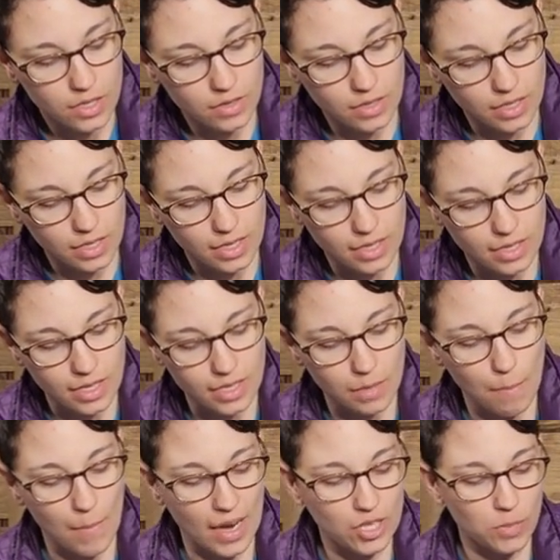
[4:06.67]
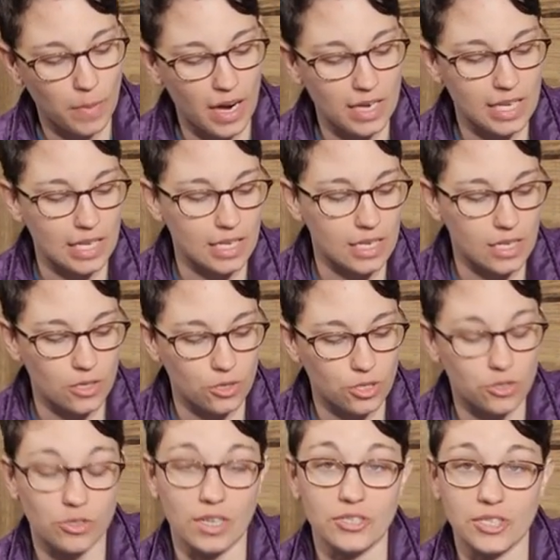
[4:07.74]
You can see this mesh pocket here
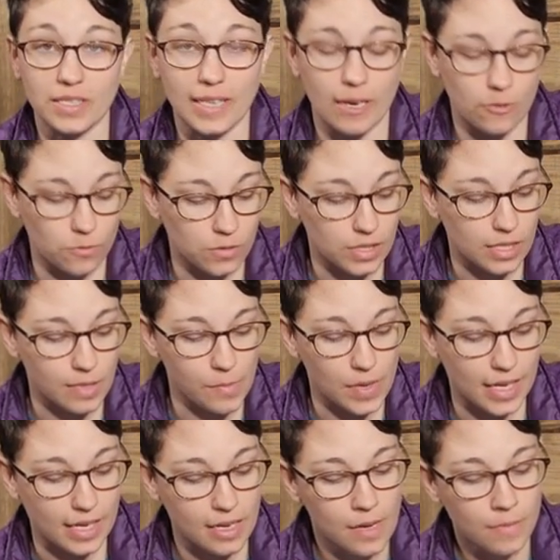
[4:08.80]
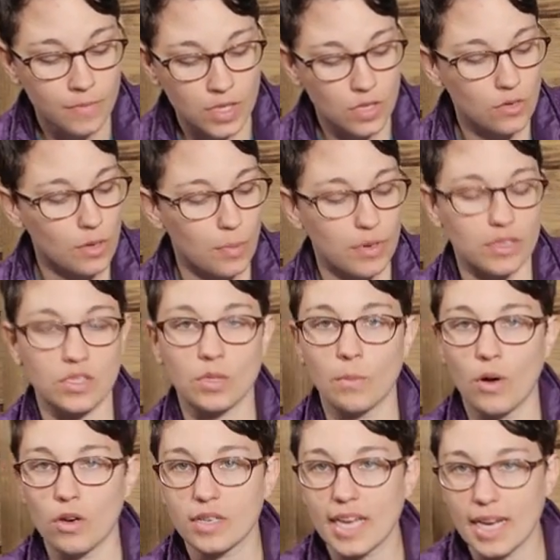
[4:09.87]
stretches out really big. You could put a
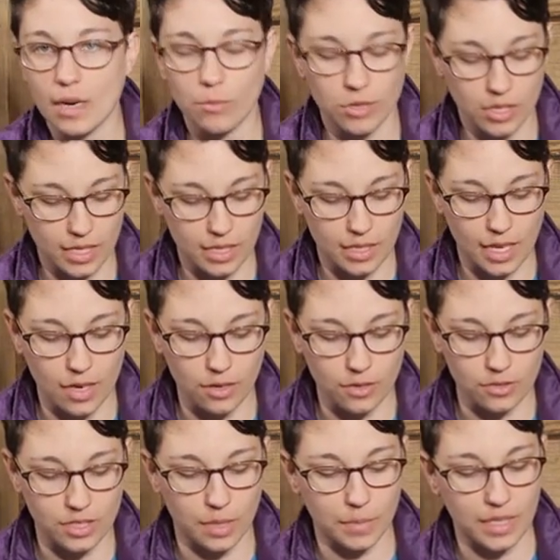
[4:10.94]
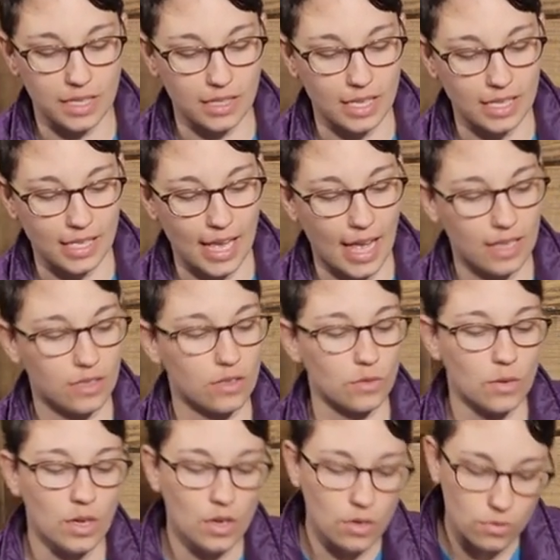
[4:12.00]
small camera in there or something like that.
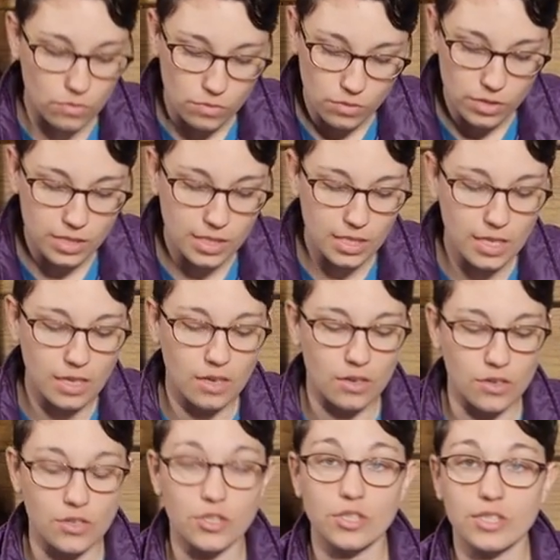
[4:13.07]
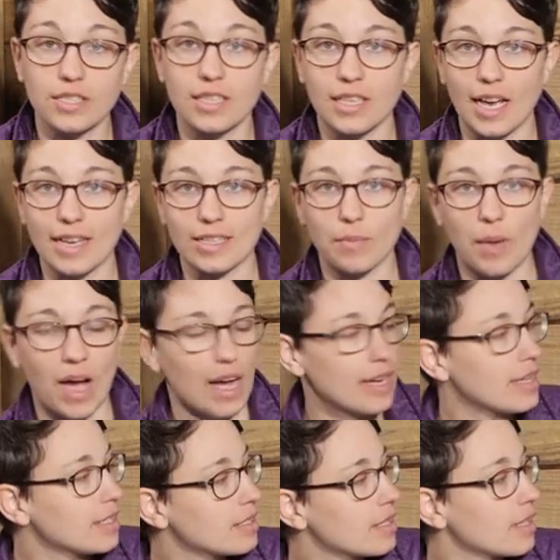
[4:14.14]
So really good size
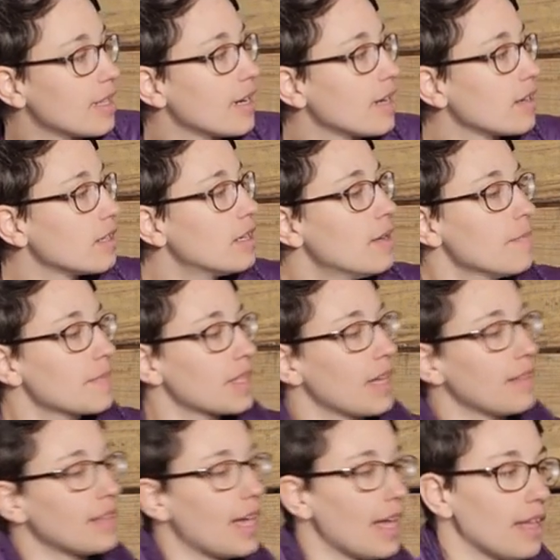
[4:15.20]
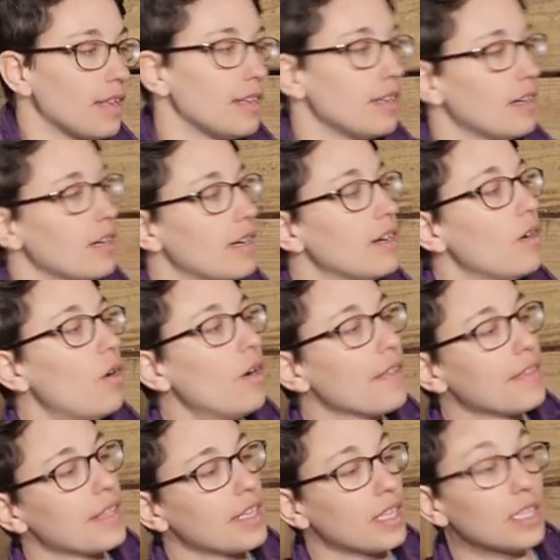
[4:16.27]
pockets there. And then uh,
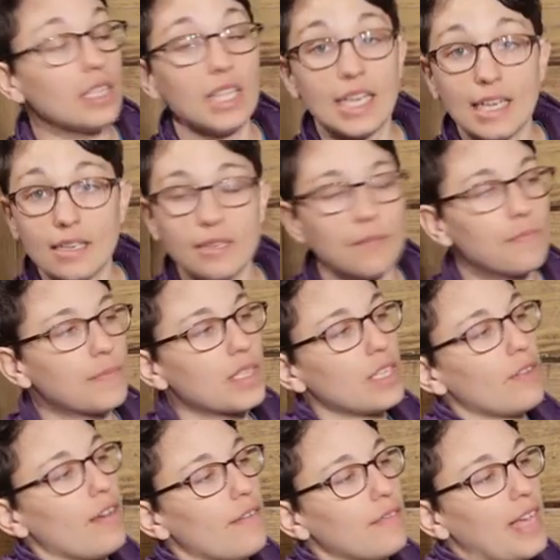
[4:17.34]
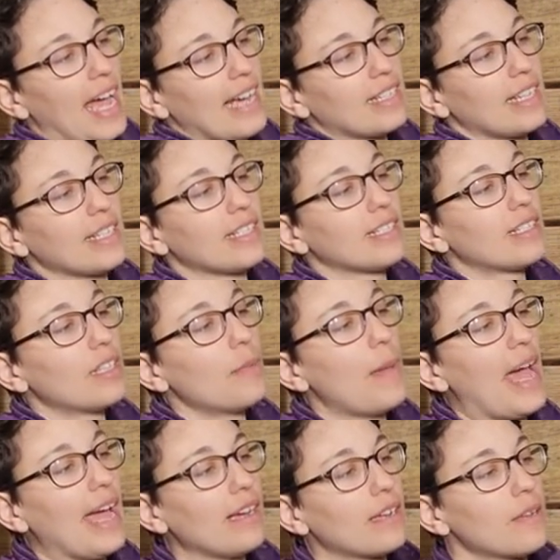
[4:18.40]
on the lid, you have the access into the
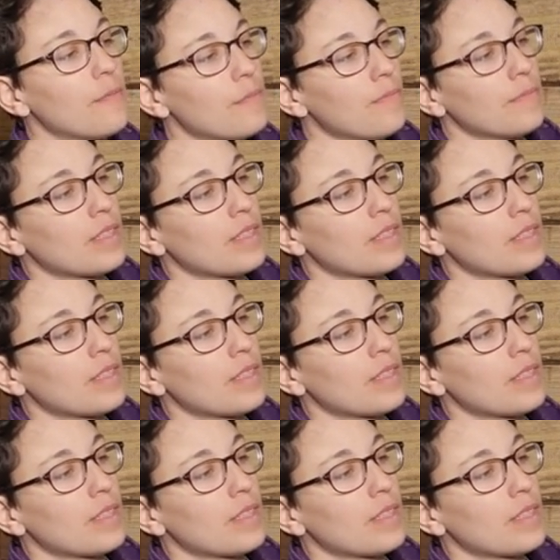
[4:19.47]
back.